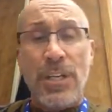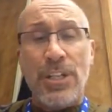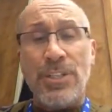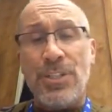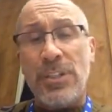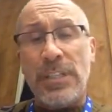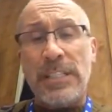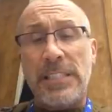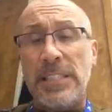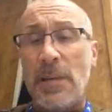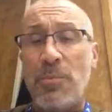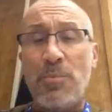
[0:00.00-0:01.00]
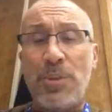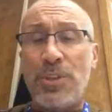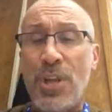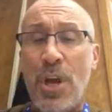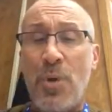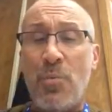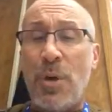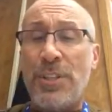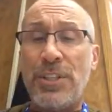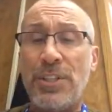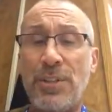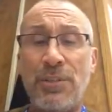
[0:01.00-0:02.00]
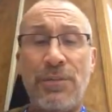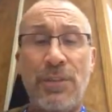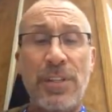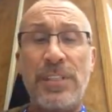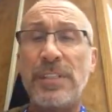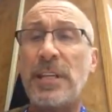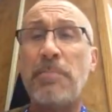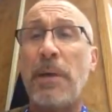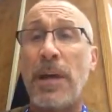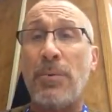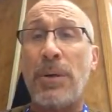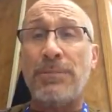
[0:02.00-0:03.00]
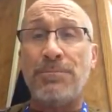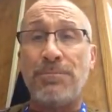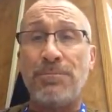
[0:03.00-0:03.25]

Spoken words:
Surely someone would know what to do for a sick penguin.